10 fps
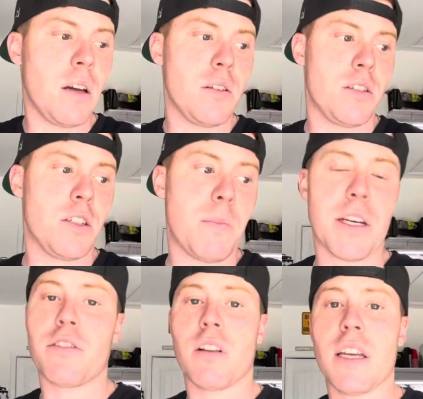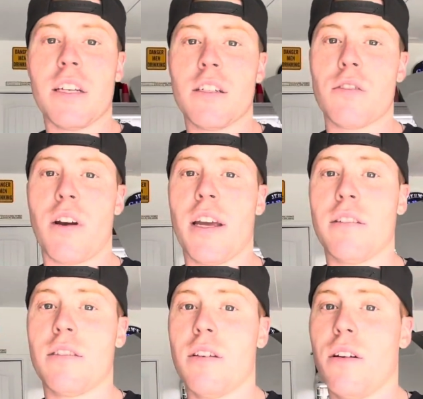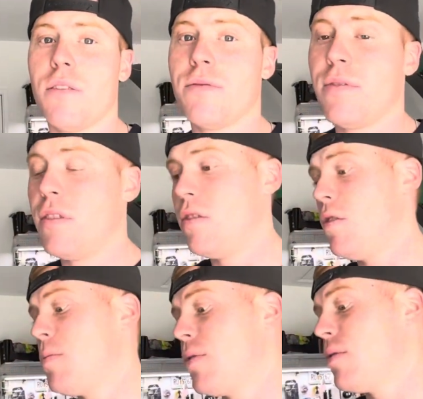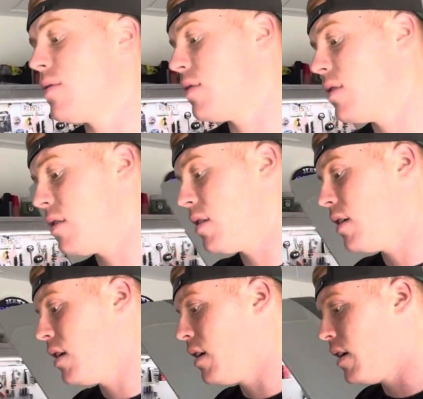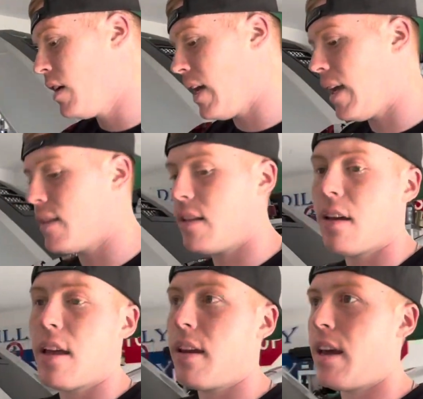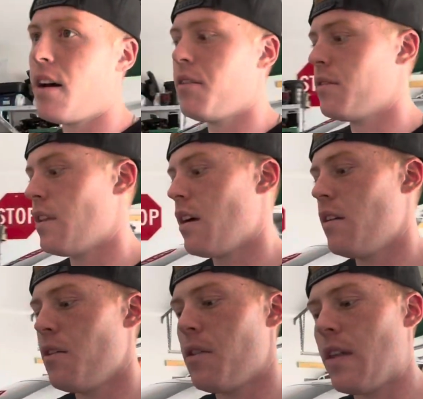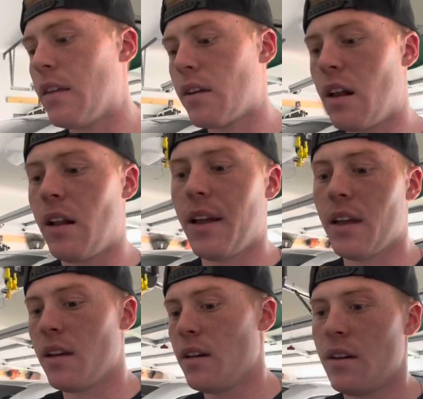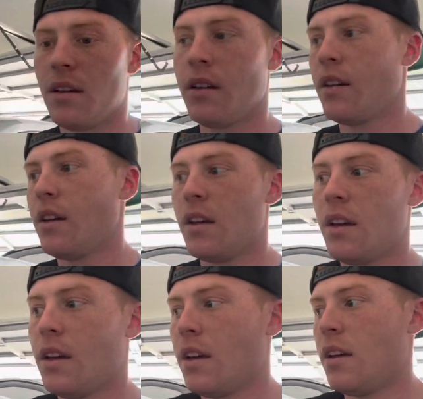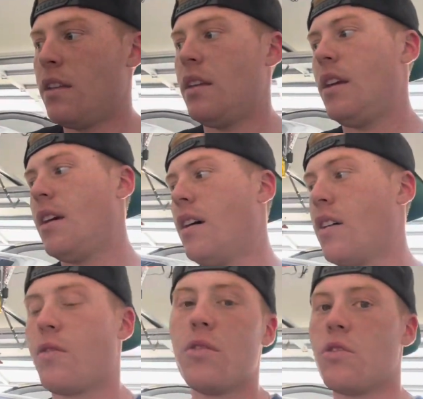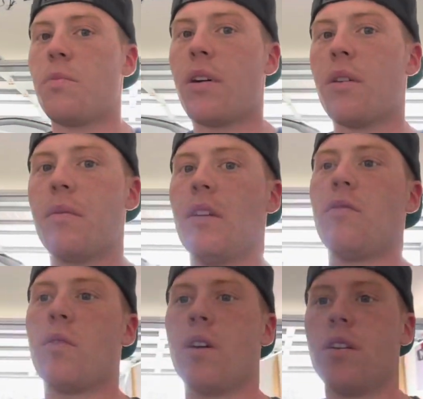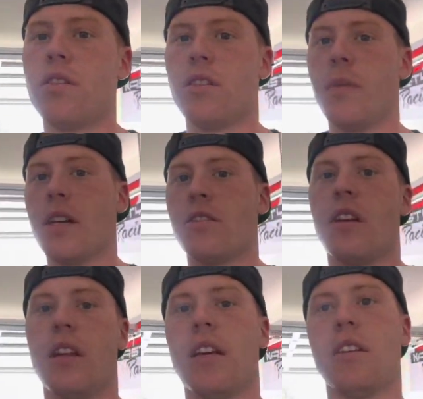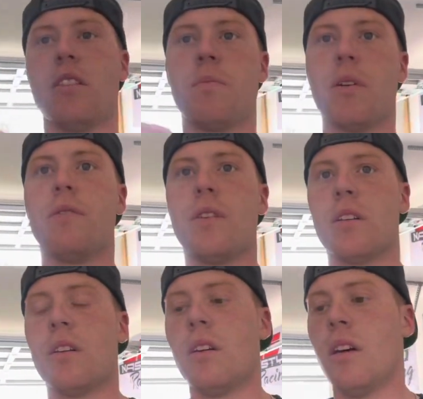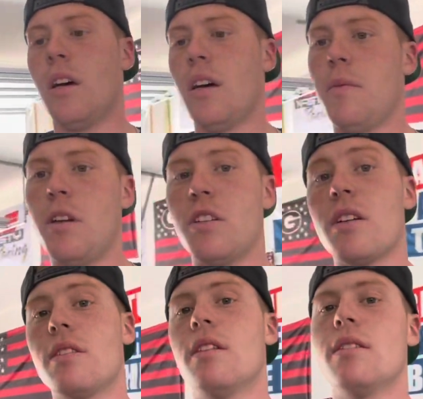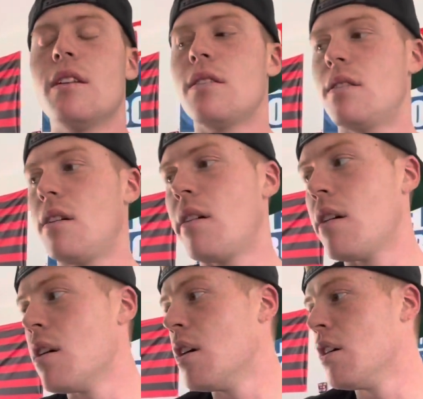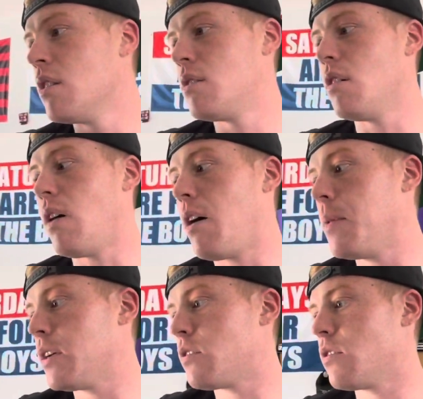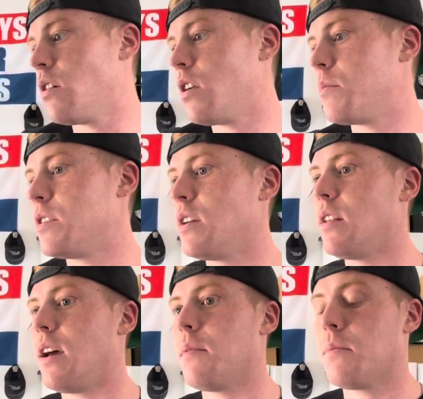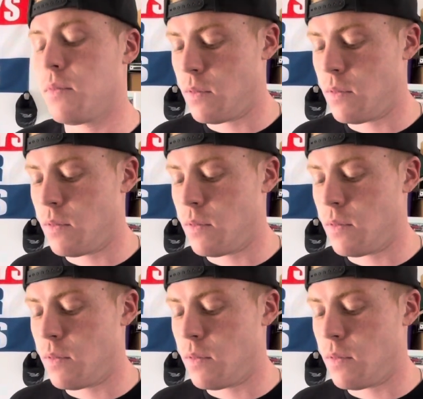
Just make sure the linkage is right. So super antsy on that now. I know that that's kind of like the crucial part when these 400 is making sure that linkage is perfect and adjusting as necessary. So I'll make sure 100% I'm